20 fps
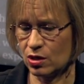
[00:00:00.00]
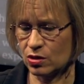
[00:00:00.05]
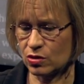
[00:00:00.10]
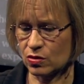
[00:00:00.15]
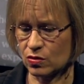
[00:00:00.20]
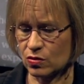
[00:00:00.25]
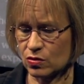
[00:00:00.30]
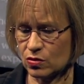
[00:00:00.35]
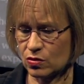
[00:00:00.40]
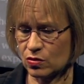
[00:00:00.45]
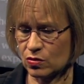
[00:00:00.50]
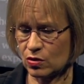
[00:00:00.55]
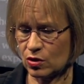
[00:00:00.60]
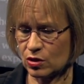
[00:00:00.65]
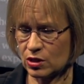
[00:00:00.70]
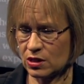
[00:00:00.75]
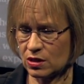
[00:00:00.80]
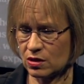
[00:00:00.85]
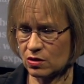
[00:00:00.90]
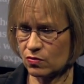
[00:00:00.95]
to, to
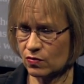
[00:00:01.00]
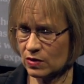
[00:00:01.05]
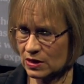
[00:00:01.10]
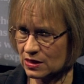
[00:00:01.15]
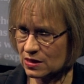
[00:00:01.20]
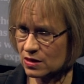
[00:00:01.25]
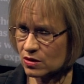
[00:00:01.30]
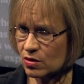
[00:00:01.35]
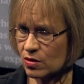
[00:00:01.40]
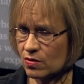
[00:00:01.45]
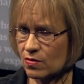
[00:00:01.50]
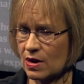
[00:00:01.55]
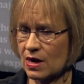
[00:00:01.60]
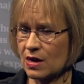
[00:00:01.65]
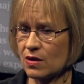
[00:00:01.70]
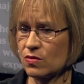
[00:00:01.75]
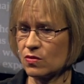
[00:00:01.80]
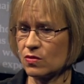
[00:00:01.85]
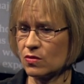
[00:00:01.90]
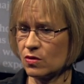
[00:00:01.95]
the risks
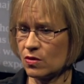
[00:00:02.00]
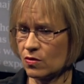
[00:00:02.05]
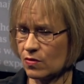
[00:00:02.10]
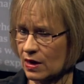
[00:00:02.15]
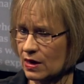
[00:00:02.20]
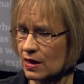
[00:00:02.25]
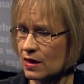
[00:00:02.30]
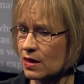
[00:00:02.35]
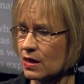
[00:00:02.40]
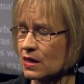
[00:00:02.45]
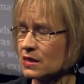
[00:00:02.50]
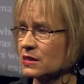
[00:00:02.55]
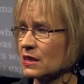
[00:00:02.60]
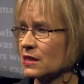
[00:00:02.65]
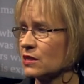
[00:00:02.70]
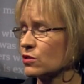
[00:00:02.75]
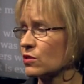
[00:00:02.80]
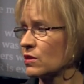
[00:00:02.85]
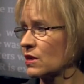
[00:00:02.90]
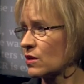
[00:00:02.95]
around
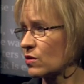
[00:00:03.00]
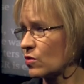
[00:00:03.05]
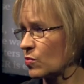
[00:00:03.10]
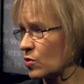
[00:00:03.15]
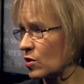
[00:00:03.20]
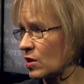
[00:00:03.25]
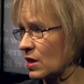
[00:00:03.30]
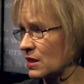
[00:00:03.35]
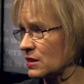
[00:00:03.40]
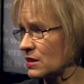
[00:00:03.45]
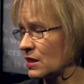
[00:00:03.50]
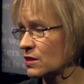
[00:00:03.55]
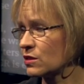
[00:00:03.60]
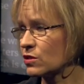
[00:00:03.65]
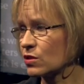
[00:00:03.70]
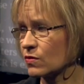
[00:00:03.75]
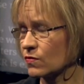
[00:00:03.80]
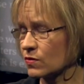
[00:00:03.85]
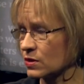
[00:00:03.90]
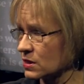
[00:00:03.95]
radicalization and
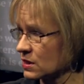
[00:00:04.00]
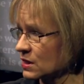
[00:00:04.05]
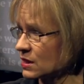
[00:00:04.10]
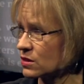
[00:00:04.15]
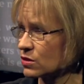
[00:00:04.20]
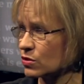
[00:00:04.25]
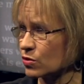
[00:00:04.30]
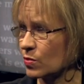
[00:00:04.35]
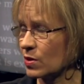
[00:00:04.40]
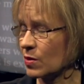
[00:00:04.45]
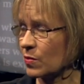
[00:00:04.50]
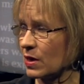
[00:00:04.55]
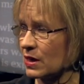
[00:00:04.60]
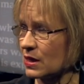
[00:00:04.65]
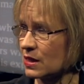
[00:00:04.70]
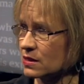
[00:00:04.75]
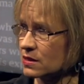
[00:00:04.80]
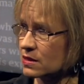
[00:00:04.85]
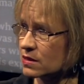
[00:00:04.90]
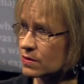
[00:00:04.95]
criminalization, which needs to be
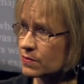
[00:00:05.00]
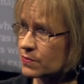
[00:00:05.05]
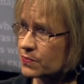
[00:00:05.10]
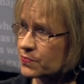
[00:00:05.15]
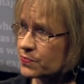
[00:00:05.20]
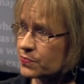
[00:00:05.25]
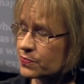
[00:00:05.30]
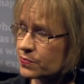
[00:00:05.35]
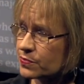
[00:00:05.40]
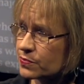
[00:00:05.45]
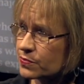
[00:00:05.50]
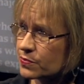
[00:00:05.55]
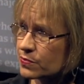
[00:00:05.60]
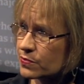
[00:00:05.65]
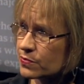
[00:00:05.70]
managed. Okay.